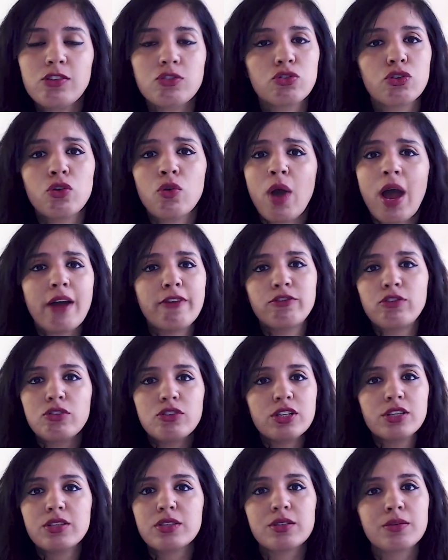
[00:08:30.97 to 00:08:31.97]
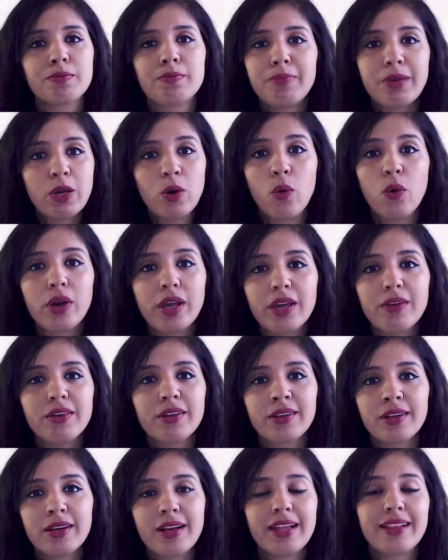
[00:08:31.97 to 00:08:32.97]
So you have to just be okay
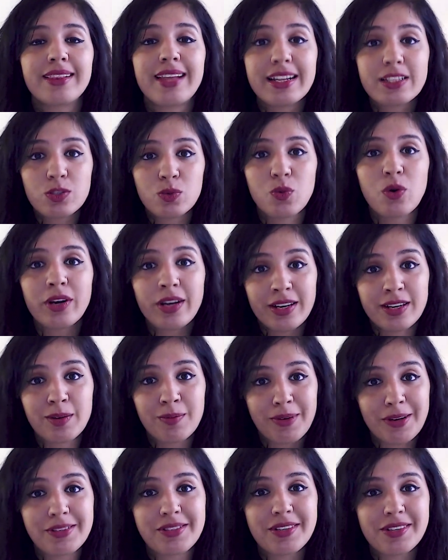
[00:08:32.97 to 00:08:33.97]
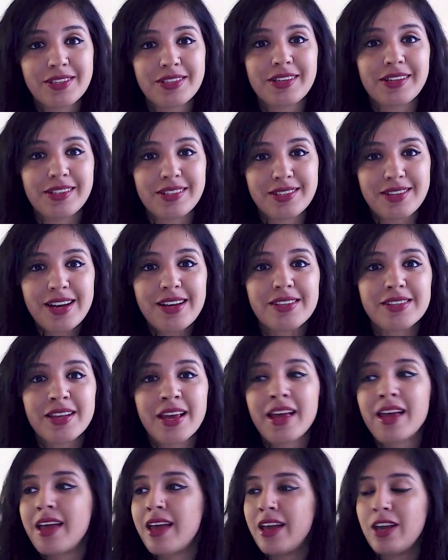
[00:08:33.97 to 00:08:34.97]
with it, and that's what interpersonal skills does.
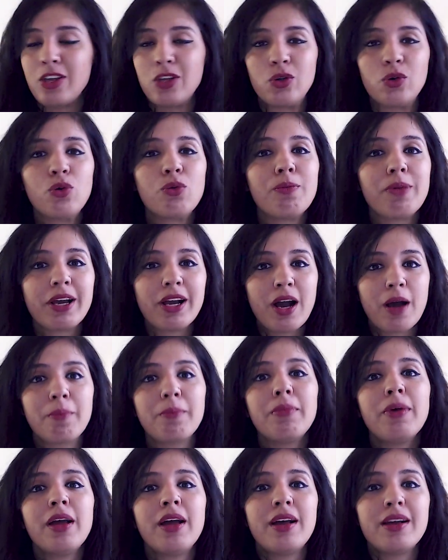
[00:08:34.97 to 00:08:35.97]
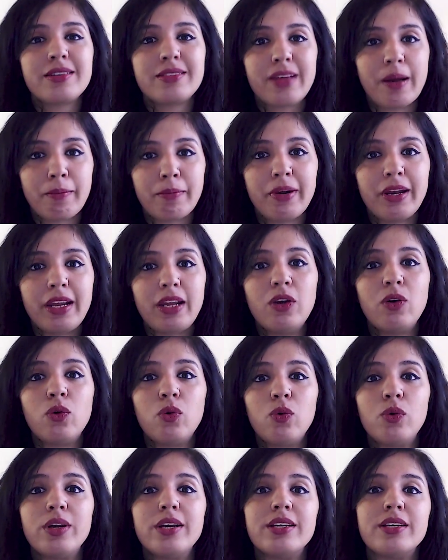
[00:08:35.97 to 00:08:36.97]
You become somebody
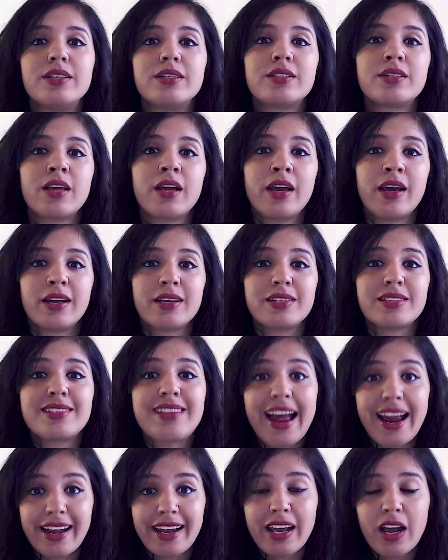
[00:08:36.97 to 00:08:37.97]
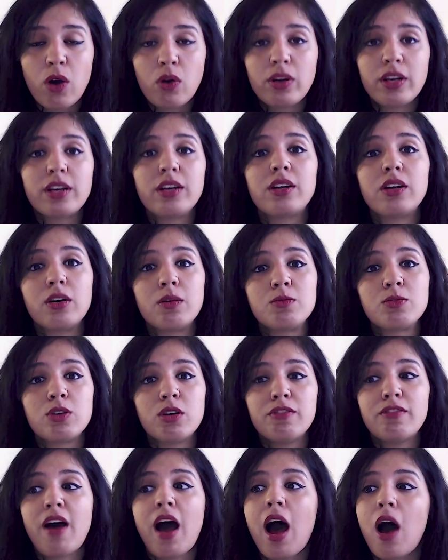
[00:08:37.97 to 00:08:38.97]
who is standing out in terms
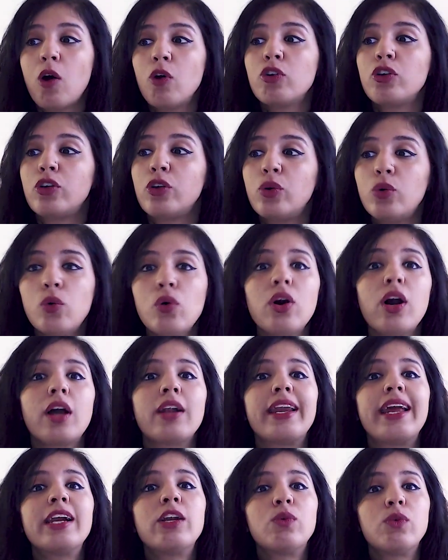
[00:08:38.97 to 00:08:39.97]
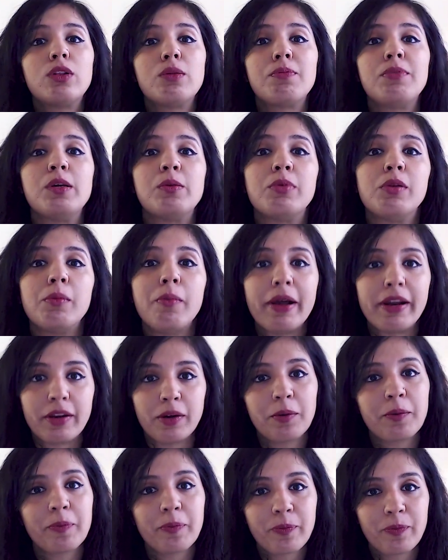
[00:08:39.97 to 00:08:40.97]
of how you connect with people
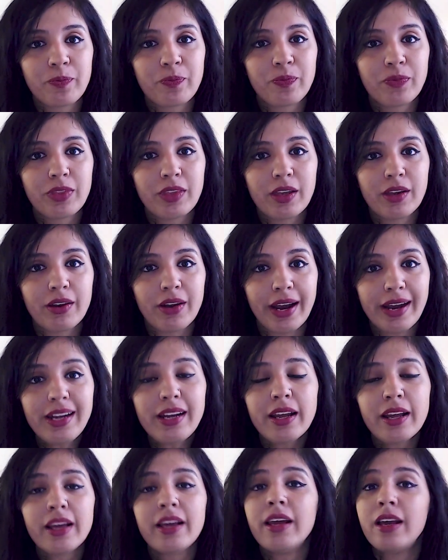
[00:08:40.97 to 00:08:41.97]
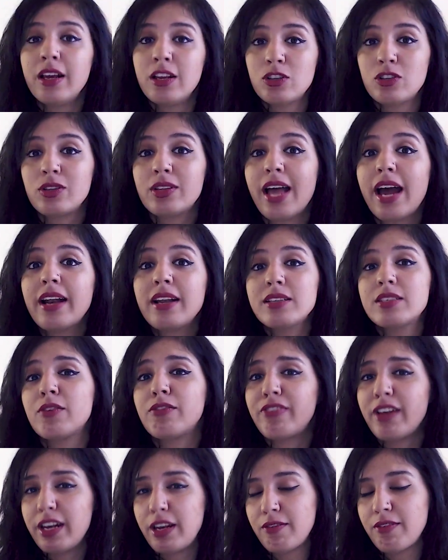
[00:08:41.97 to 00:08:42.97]
better, right? So that is a
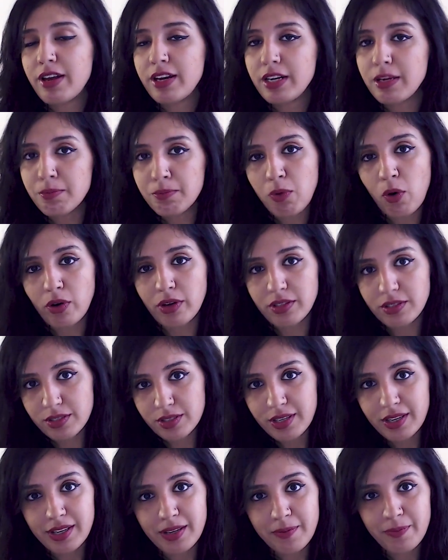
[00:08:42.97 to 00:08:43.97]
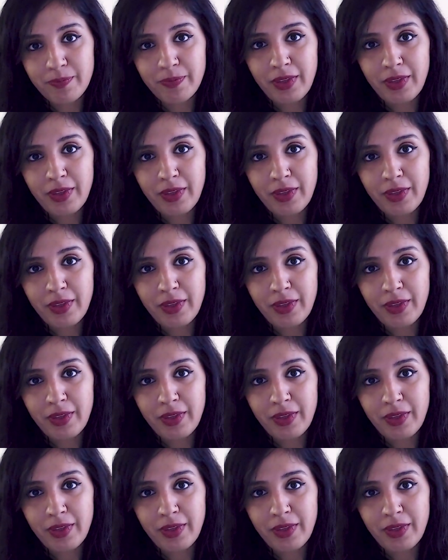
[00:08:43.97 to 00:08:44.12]
very, very important skill.